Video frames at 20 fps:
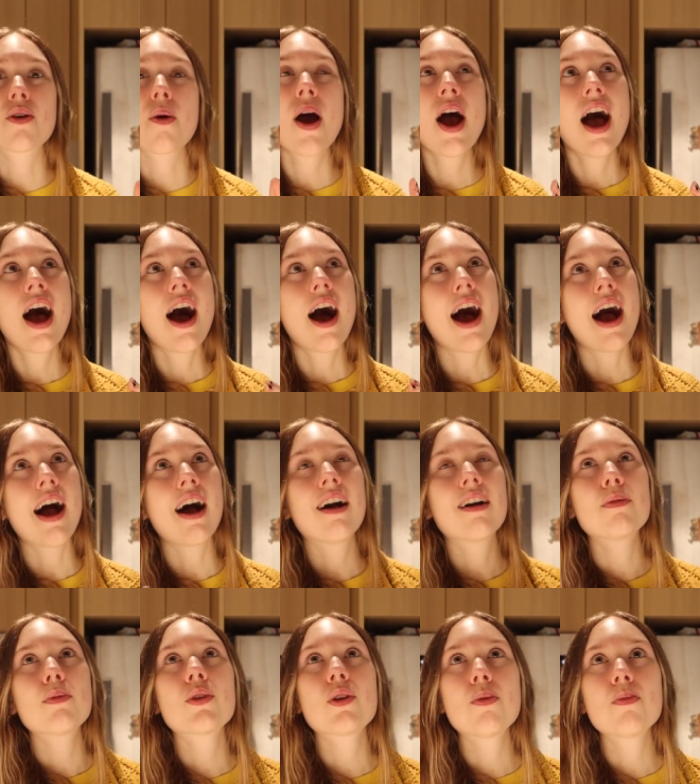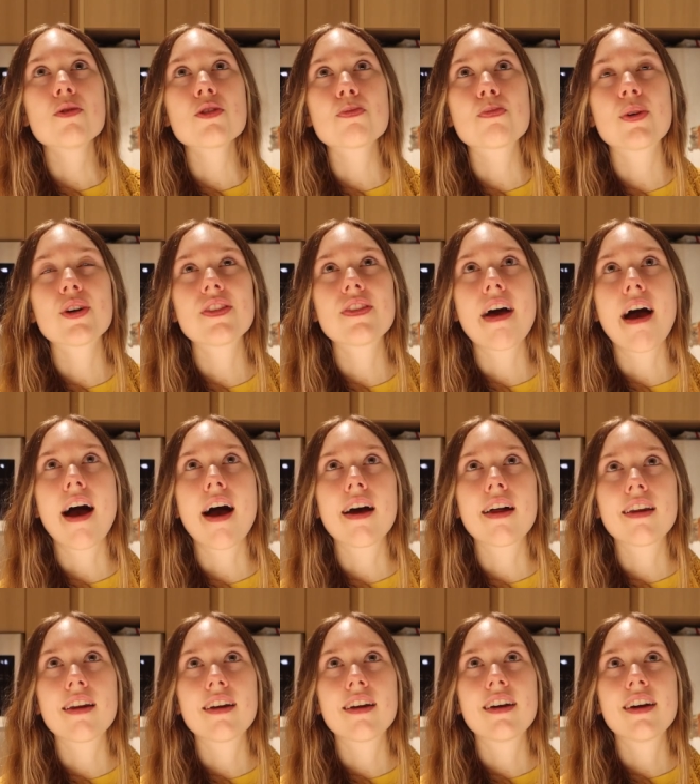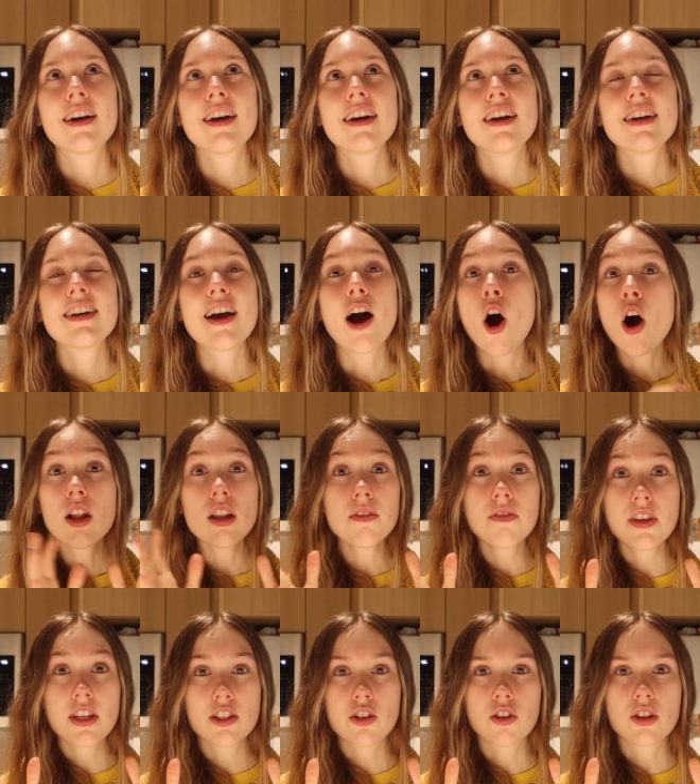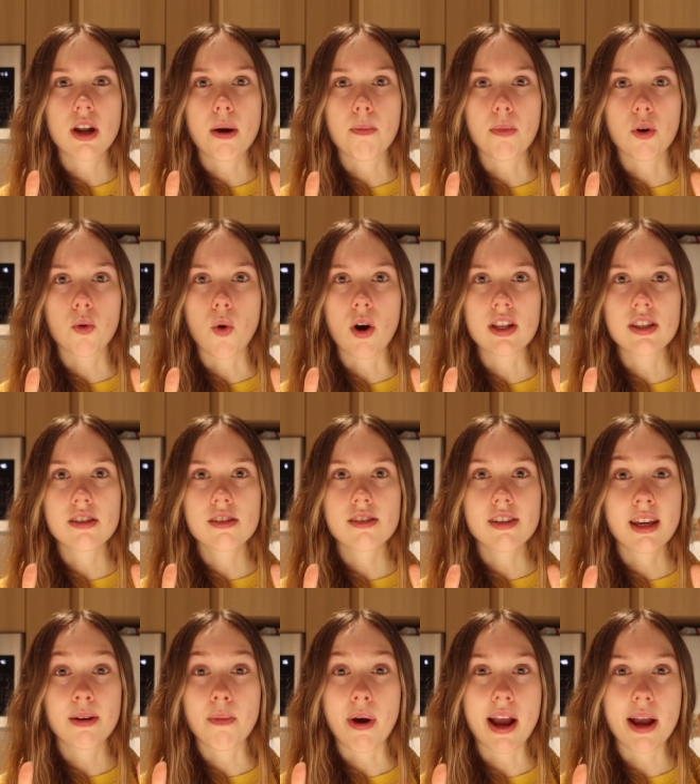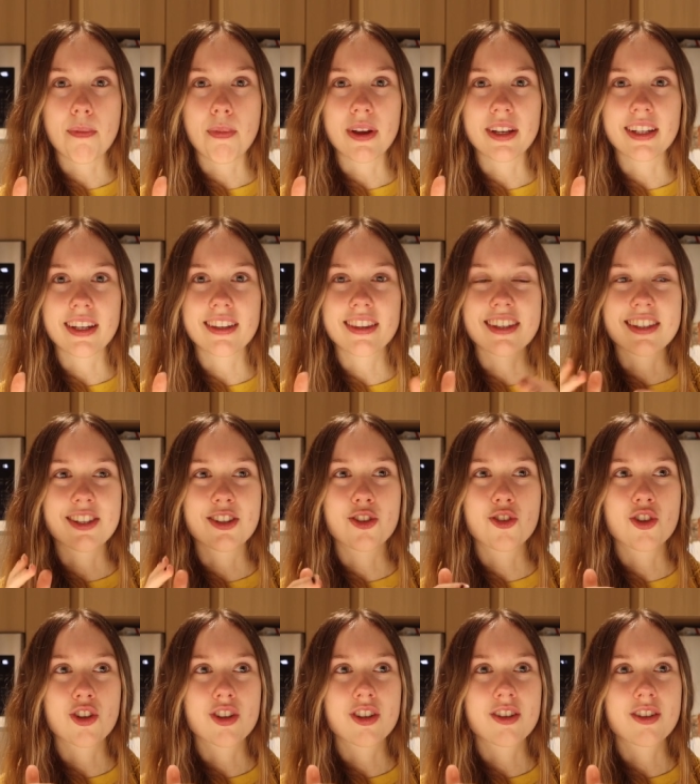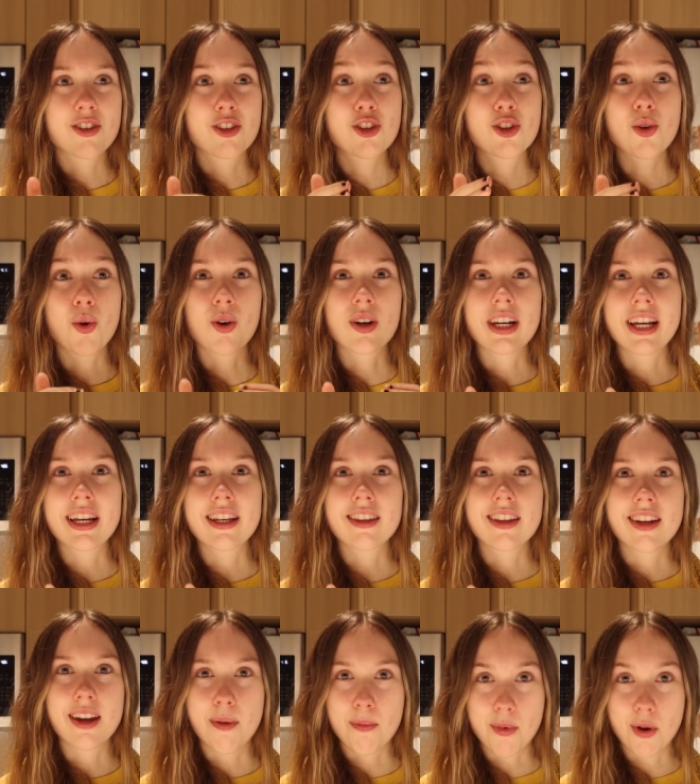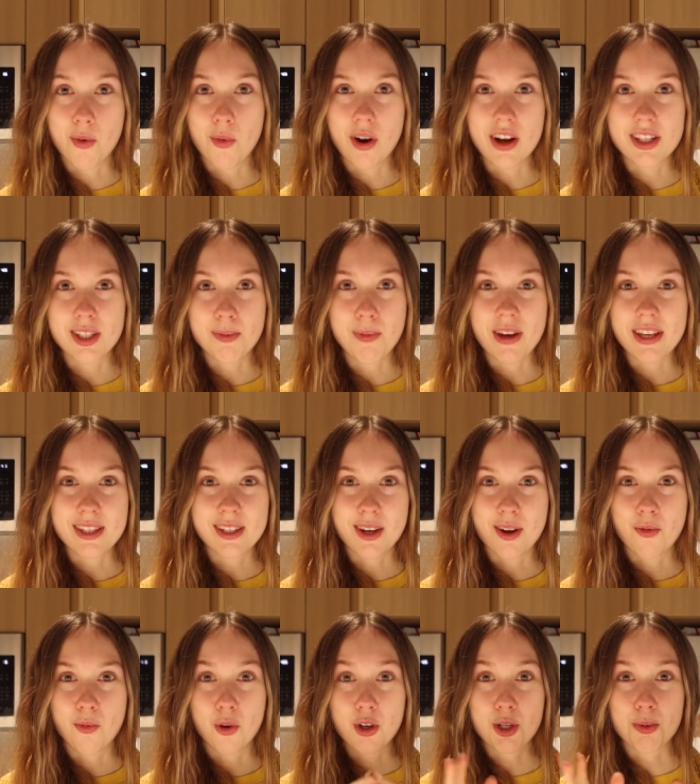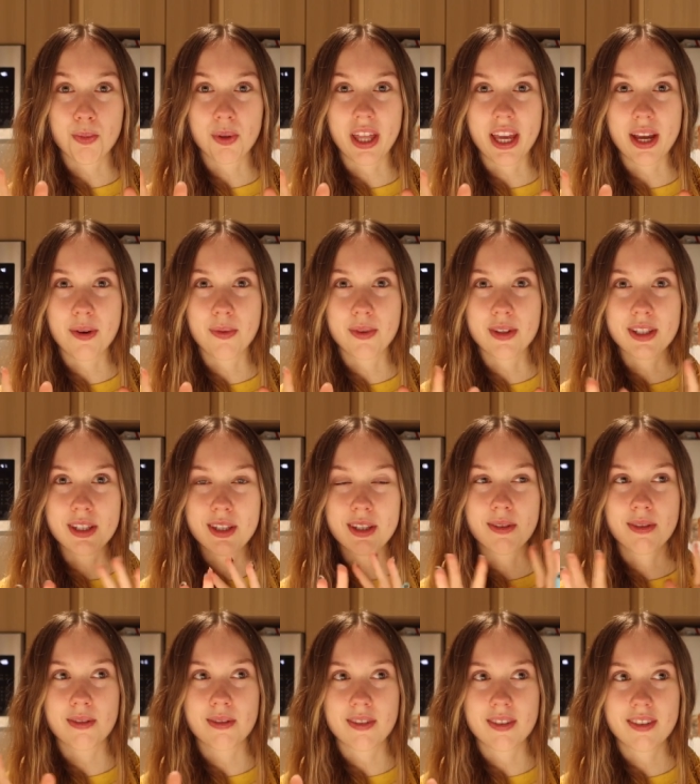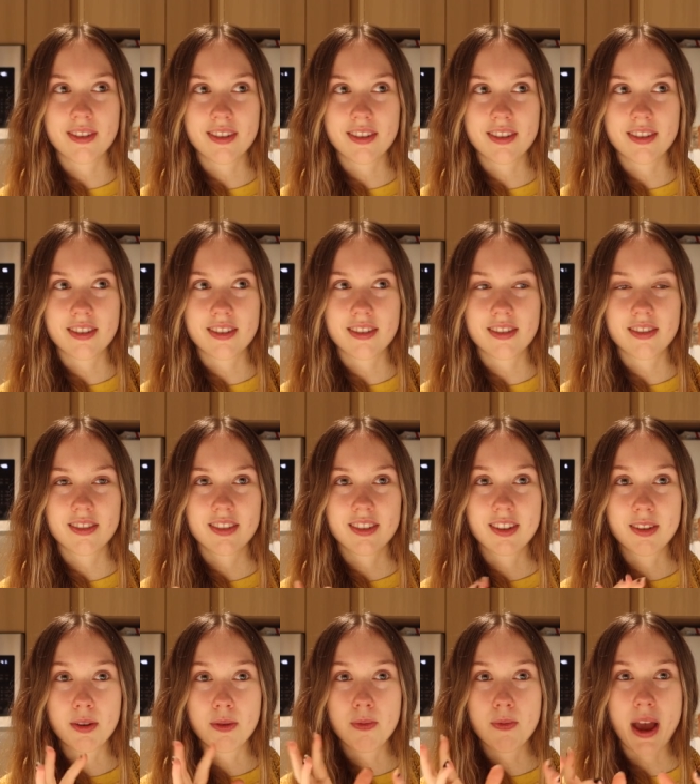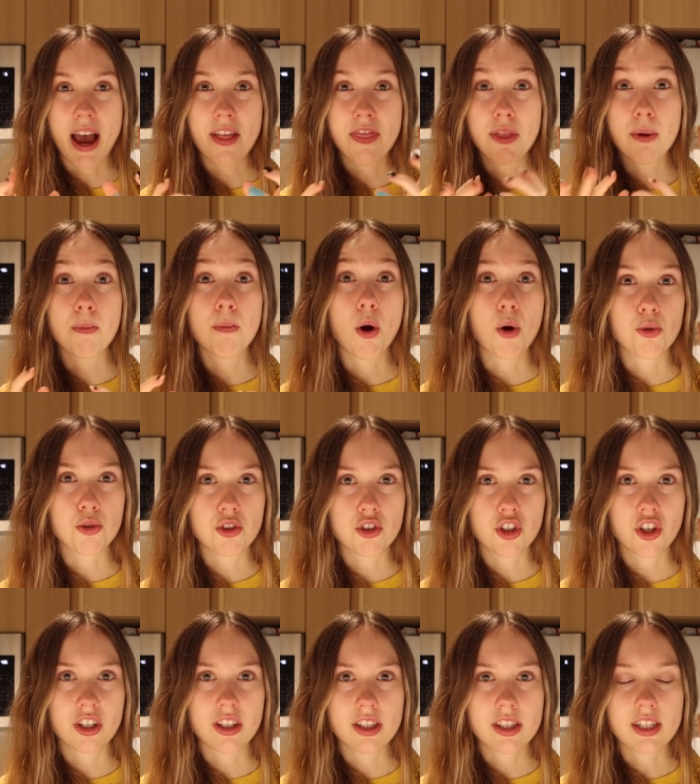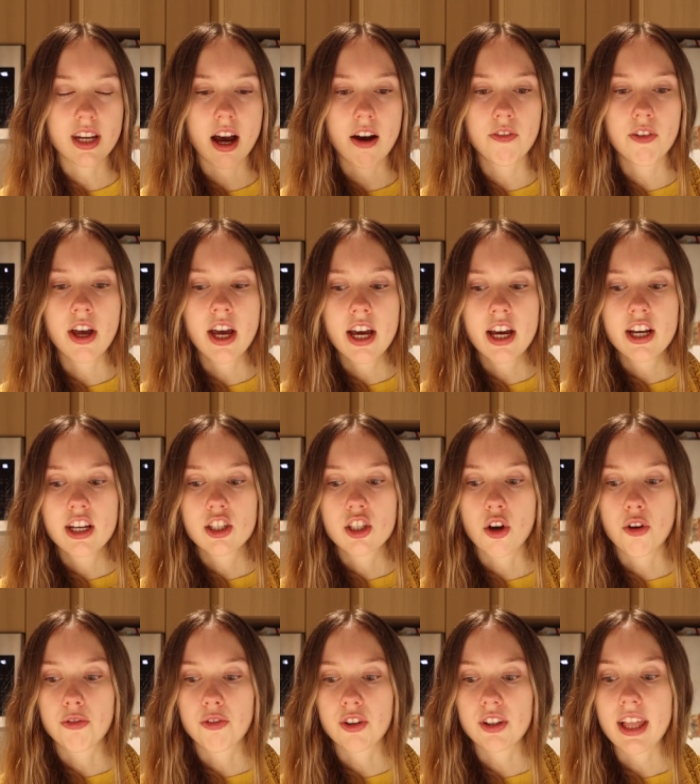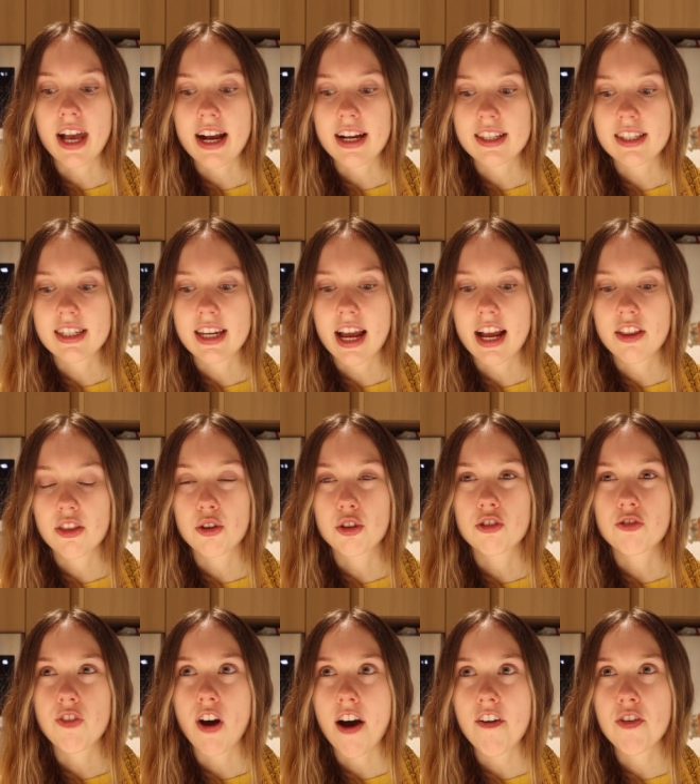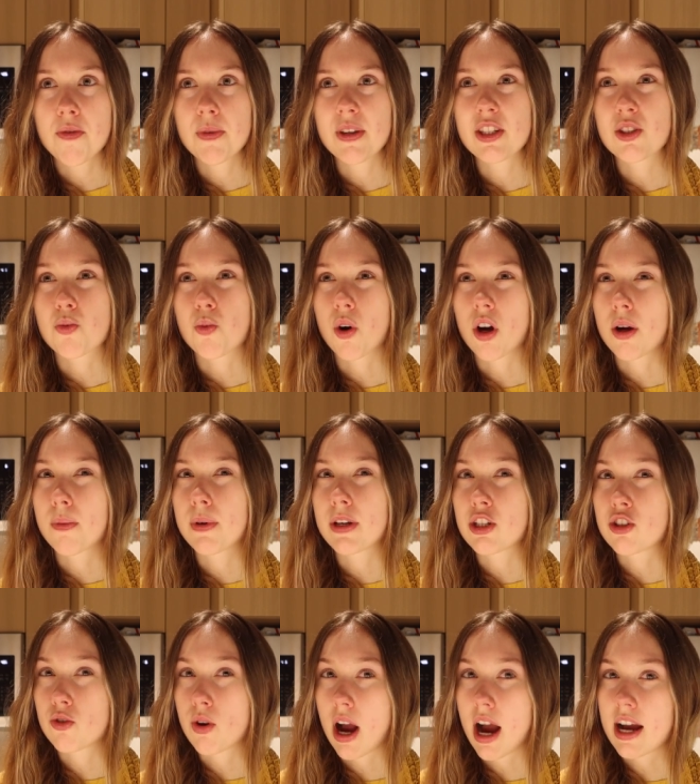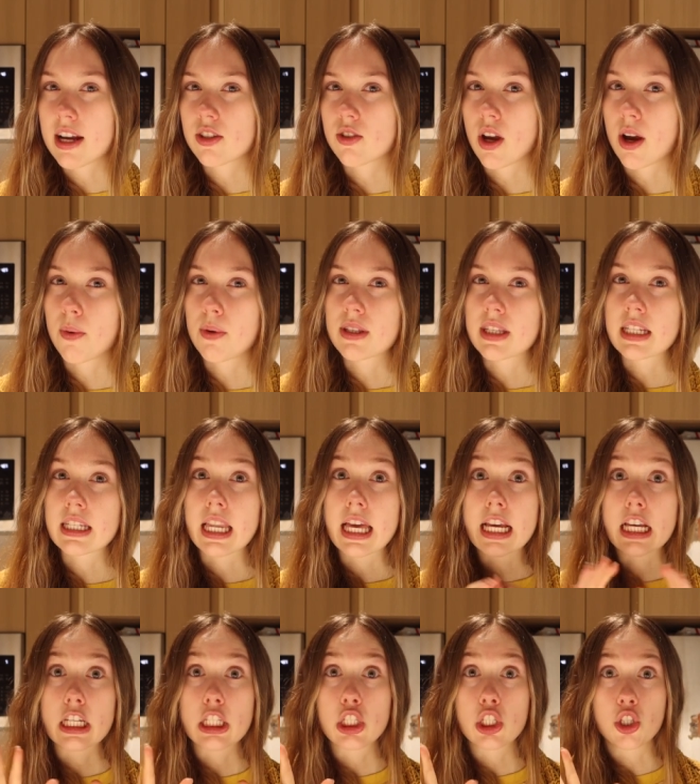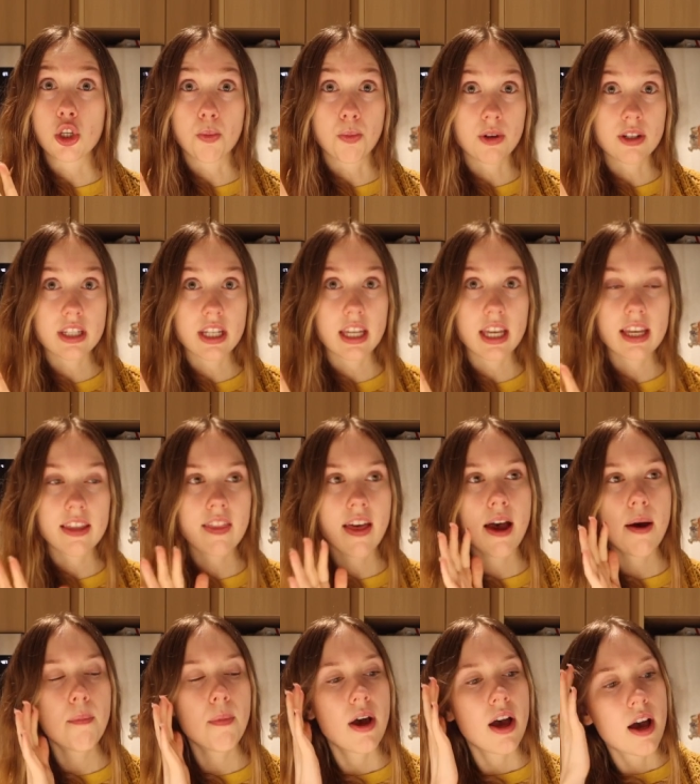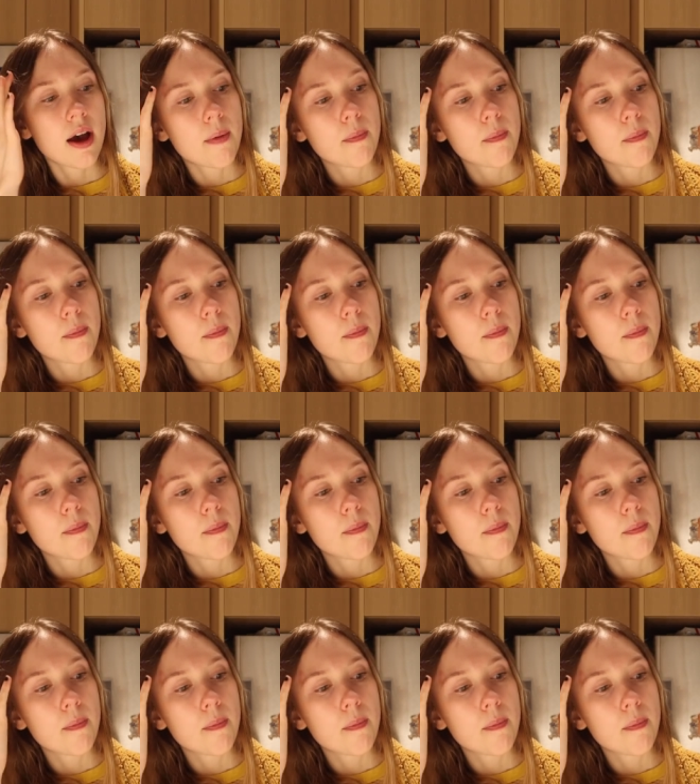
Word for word: So I would almost put that all of these are number ones in my opinion. This is just sorting the number ones based on which plate was had the most good stuff. So for last night, those fava beans were a bit dry, so I wasn't like super digging them,